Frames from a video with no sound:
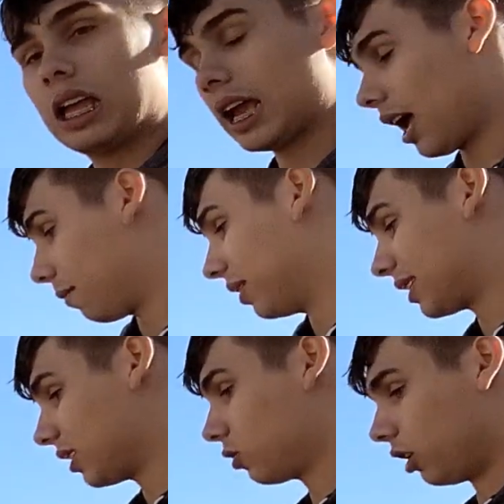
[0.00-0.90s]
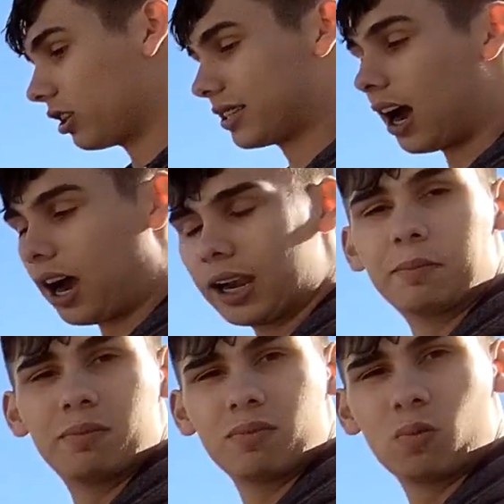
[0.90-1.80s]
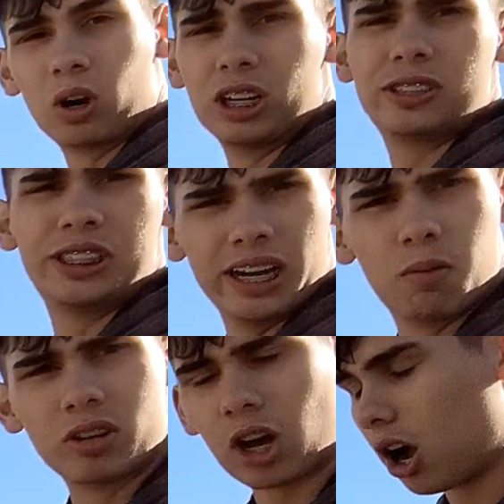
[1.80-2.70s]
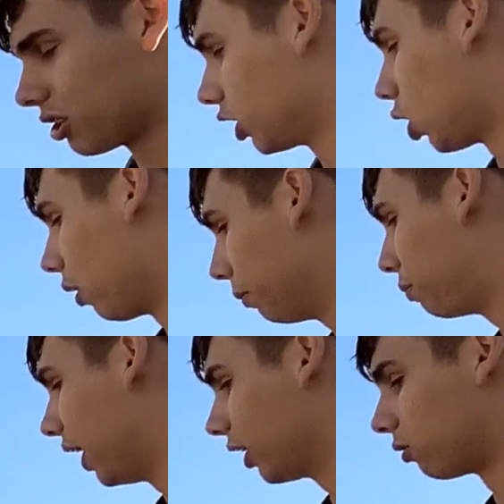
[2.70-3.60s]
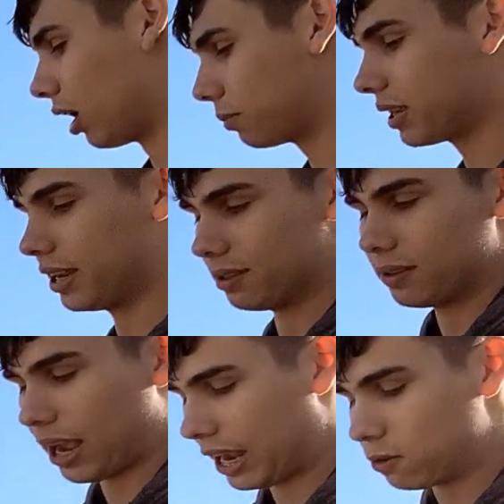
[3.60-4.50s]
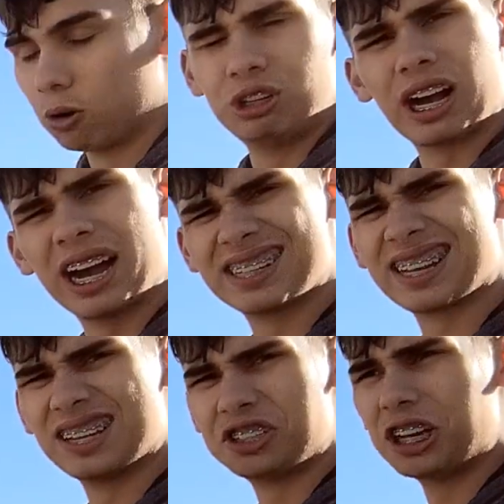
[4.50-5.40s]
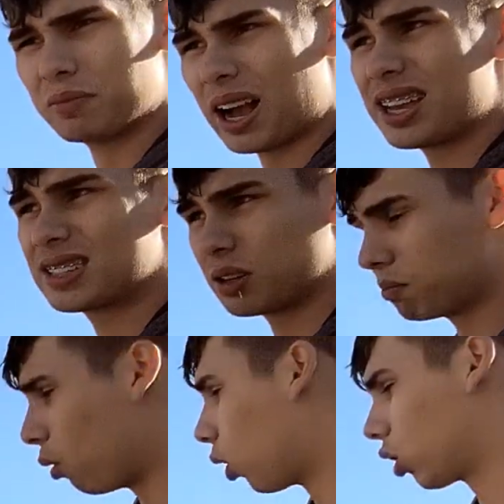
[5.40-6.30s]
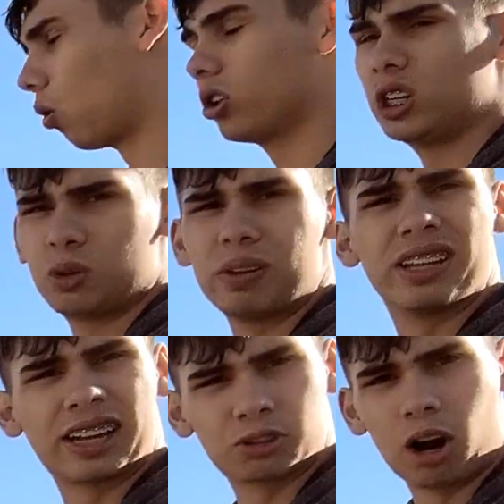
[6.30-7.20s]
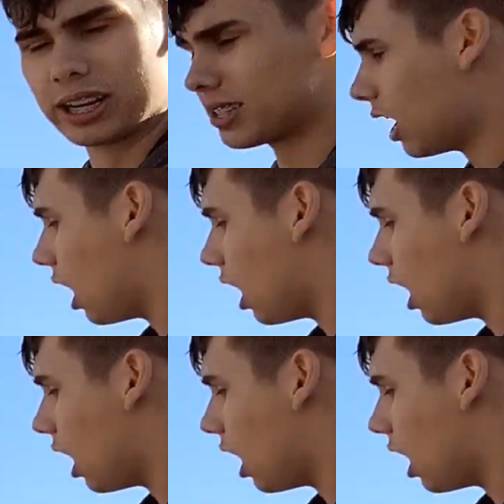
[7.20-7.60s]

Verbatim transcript: yeah, I mean, this is during the time where GM was also going bankrupt, and I told you guys that GM has some poor quality with electronics.